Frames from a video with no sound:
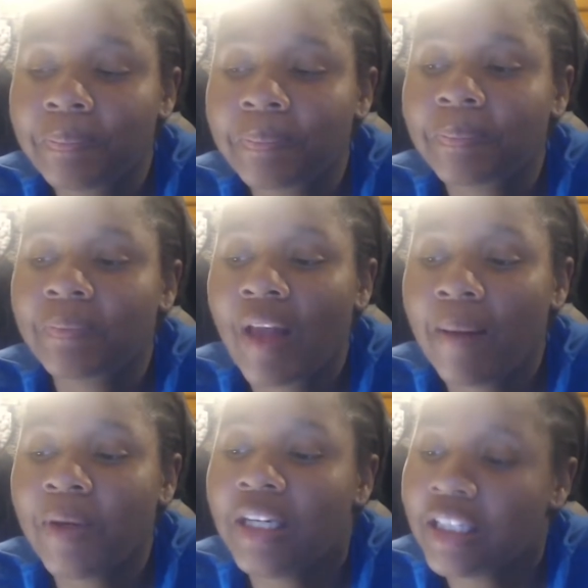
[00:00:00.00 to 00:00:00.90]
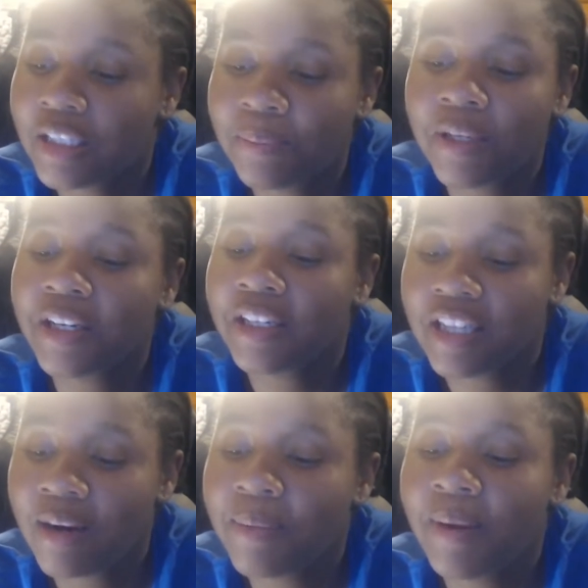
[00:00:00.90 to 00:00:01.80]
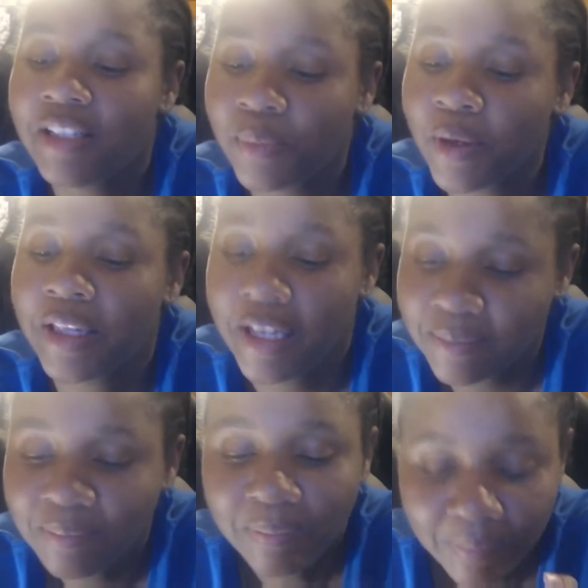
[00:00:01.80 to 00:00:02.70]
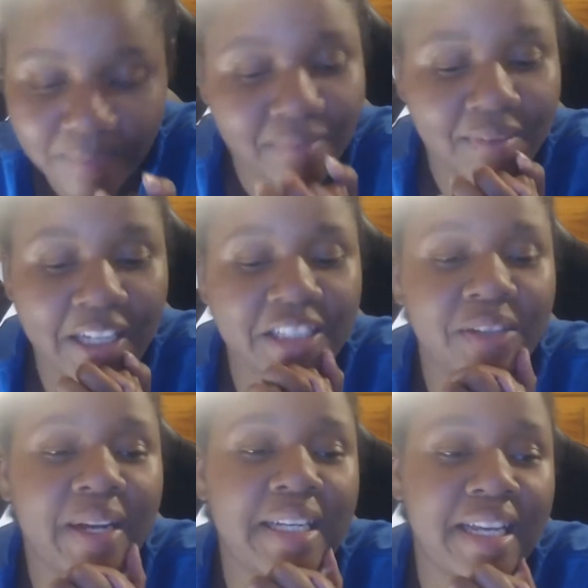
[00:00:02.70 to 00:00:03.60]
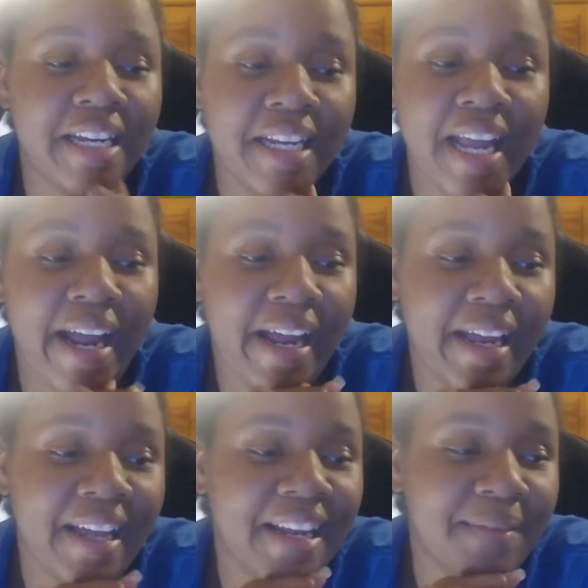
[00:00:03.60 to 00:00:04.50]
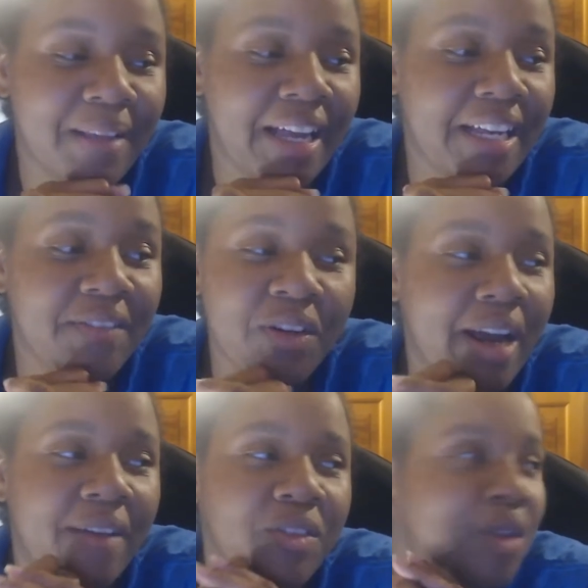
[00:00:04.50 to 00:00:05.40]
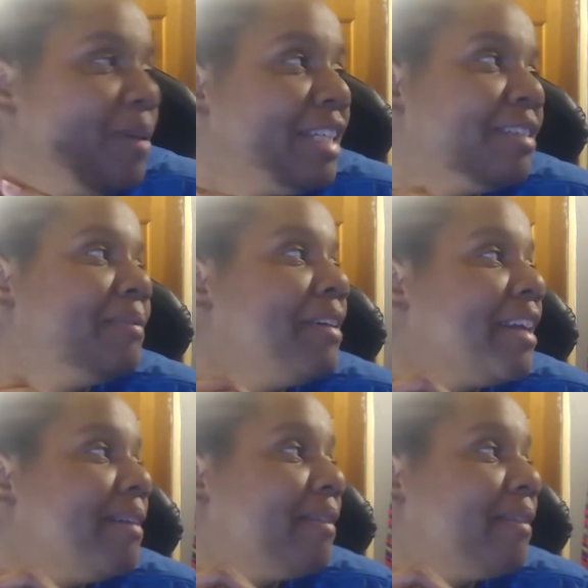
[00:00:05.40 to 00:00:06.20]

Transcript: I'm going to splurge. I'll be, it's worth it. And so I did it, and I'm like, even though I have no place to put it, well, I